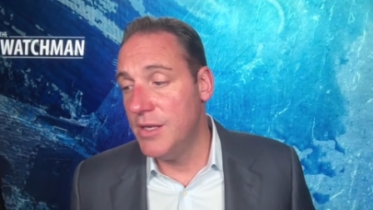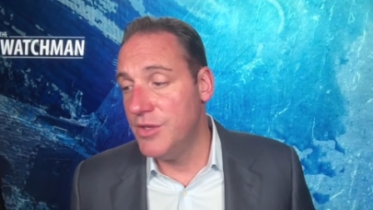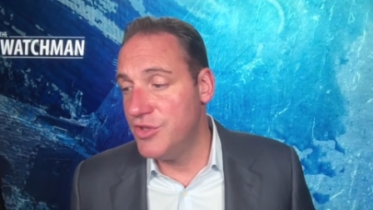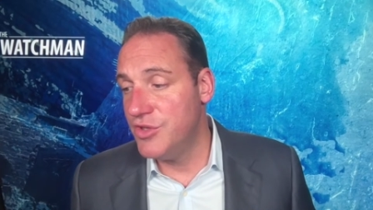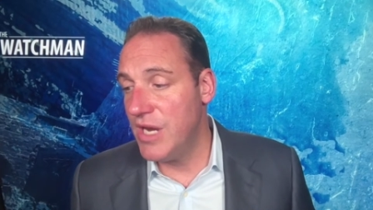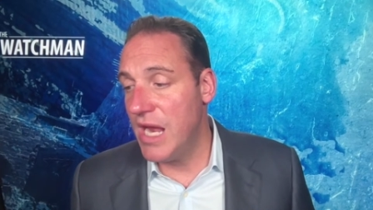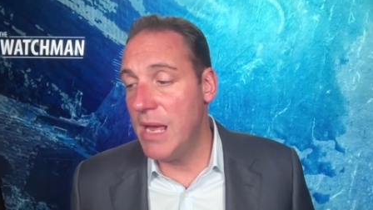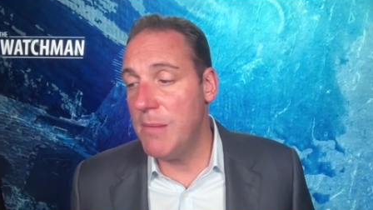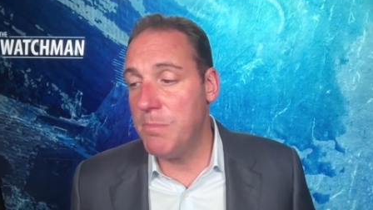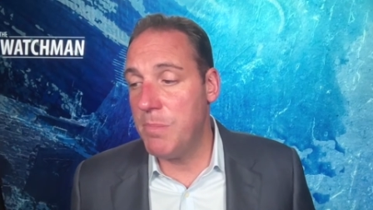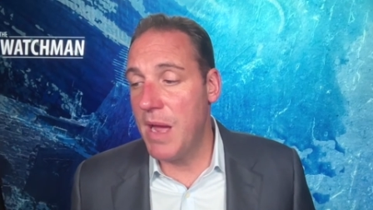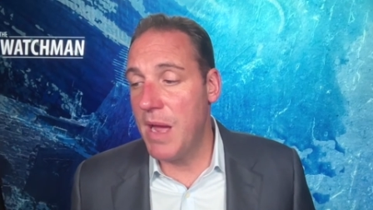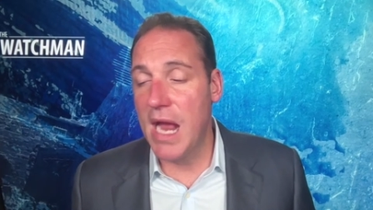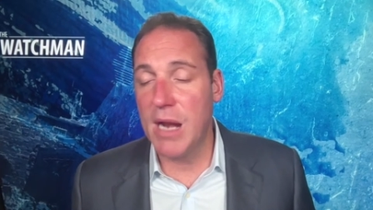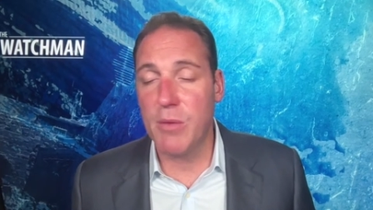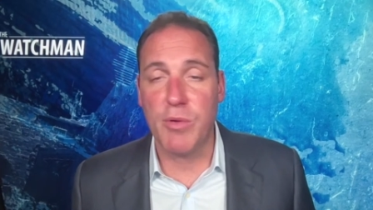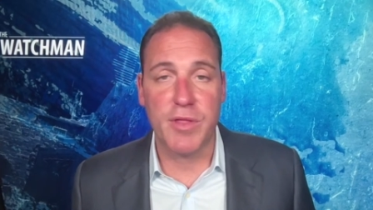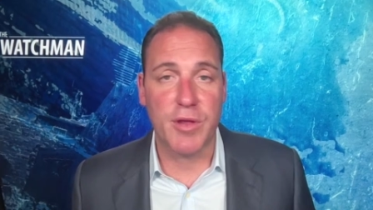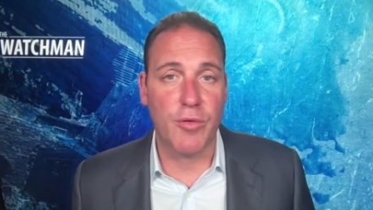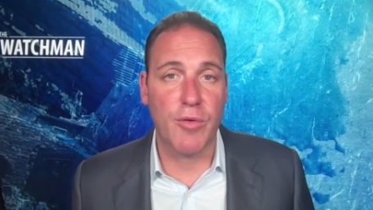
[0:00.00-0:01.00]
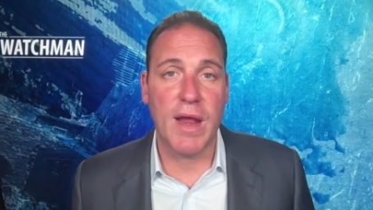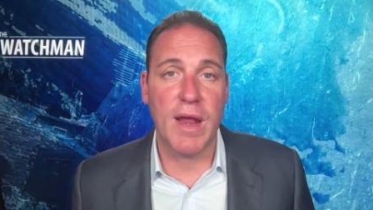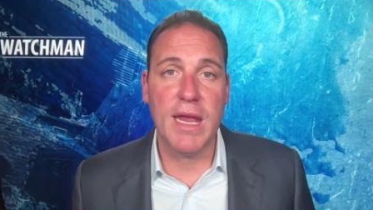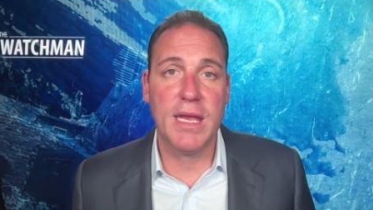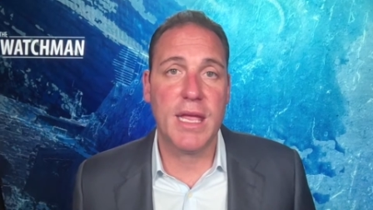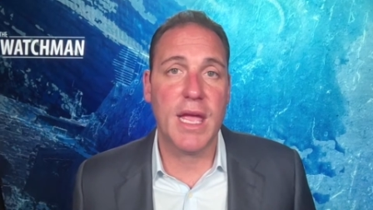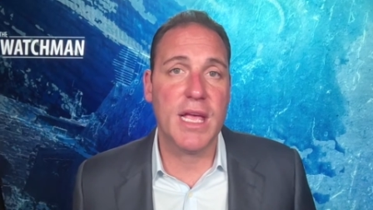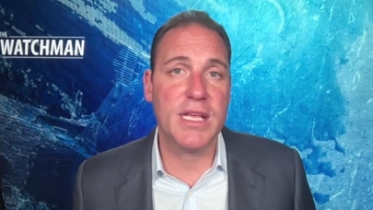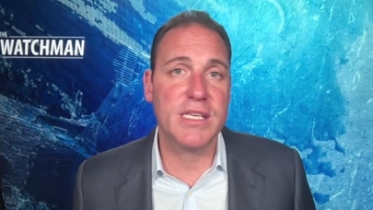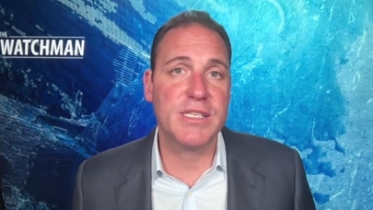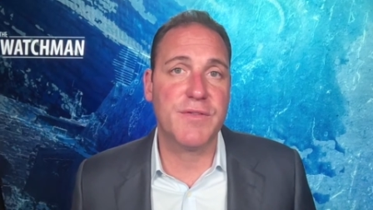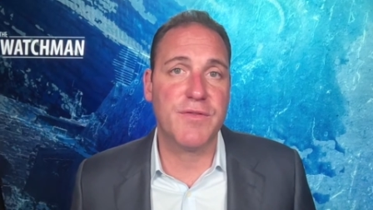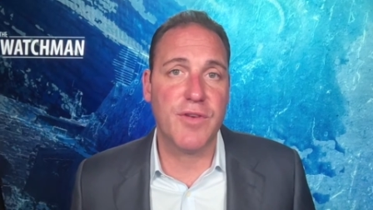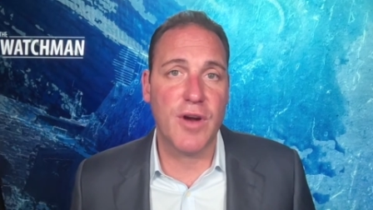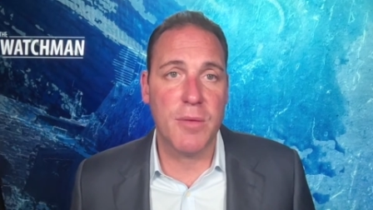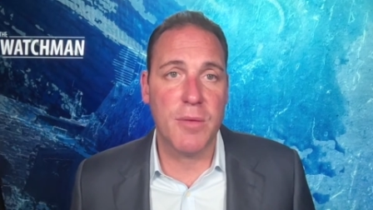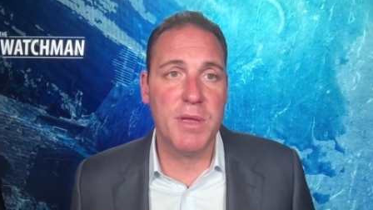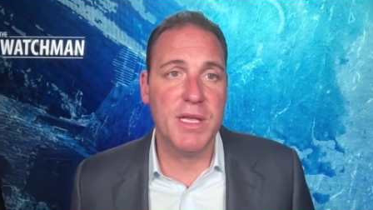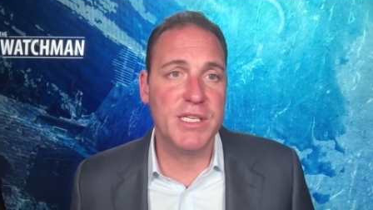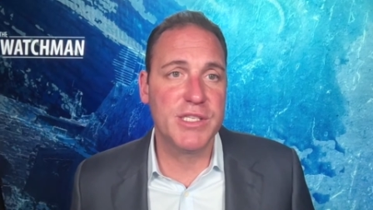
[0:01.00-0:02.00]
jam-packed with great guests
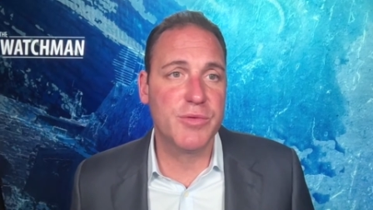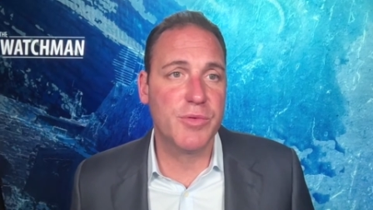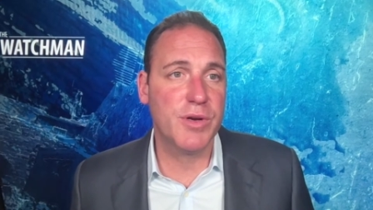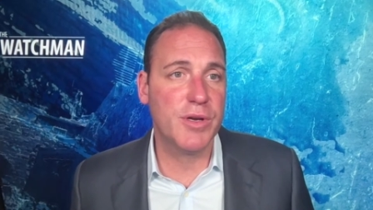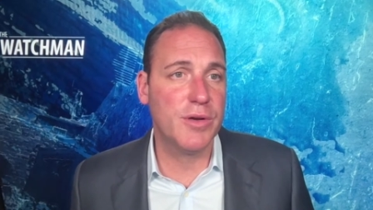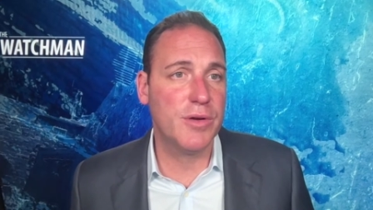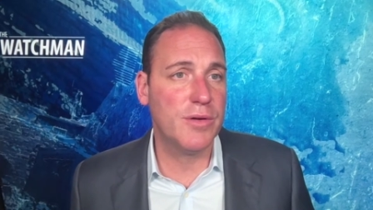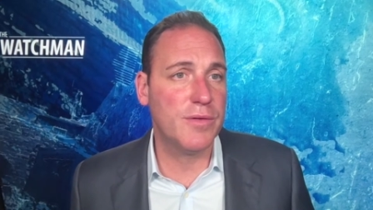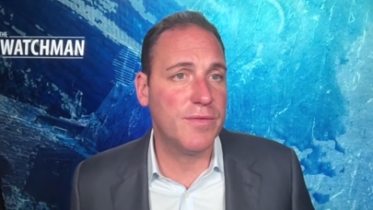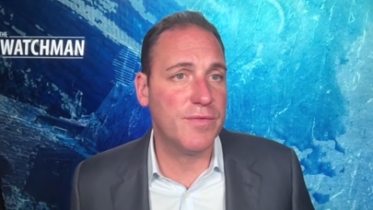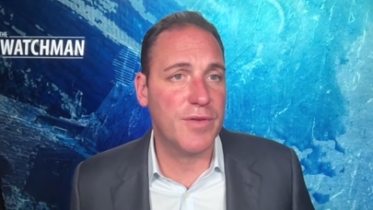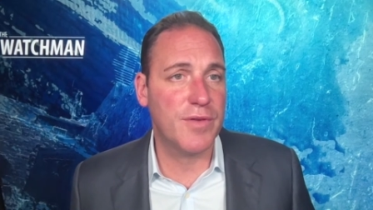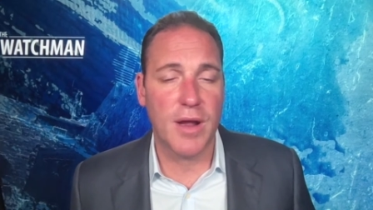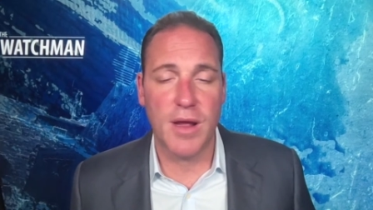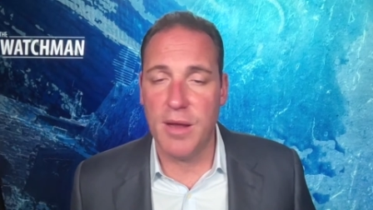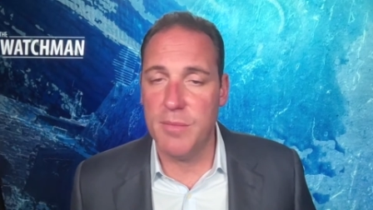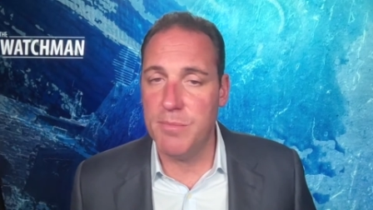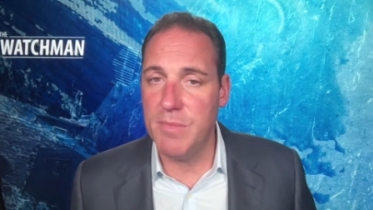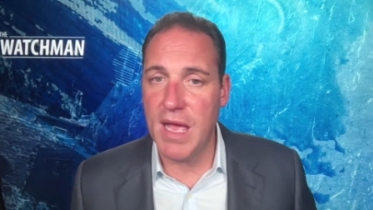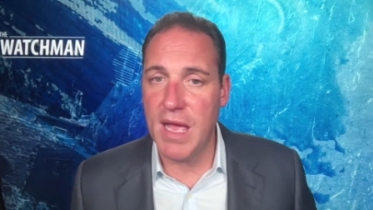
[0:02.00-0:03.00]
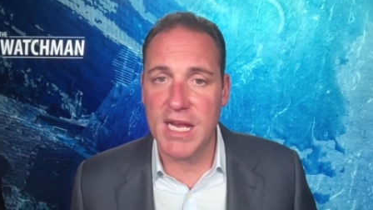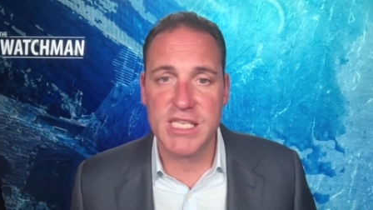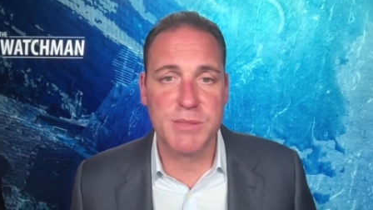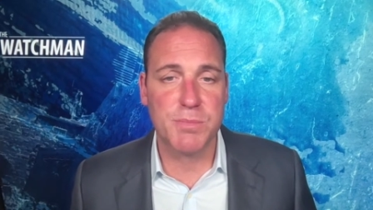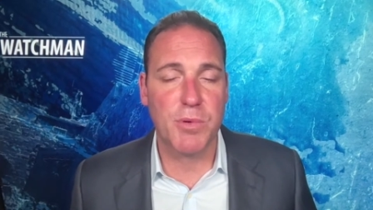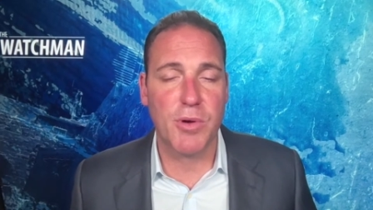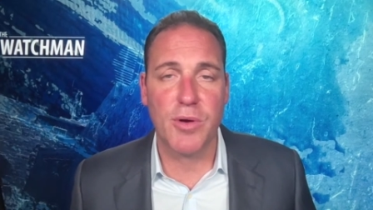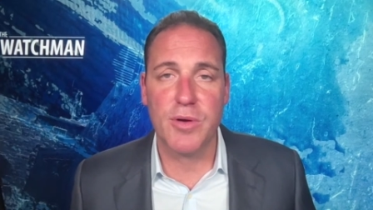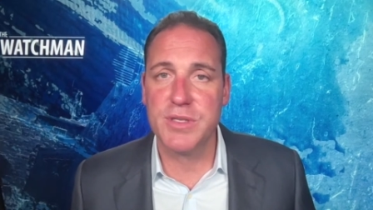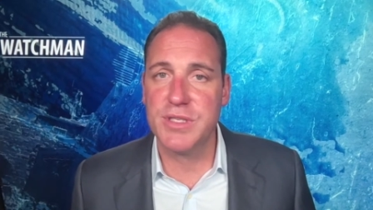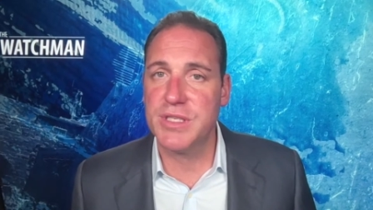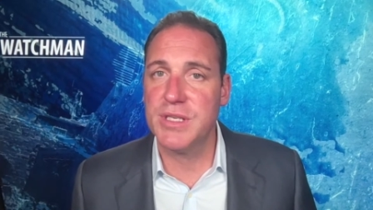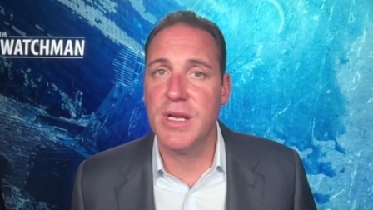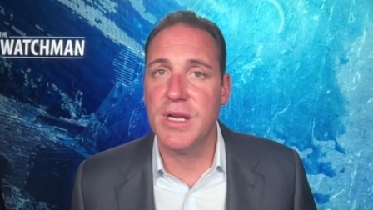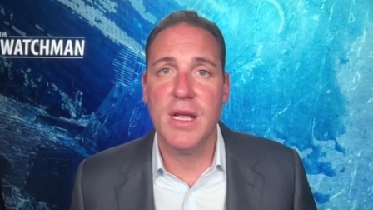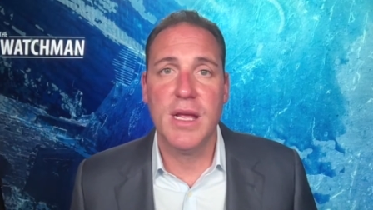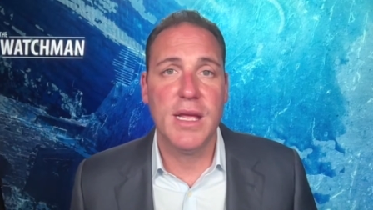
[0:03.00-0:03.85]
from Israel, from experts.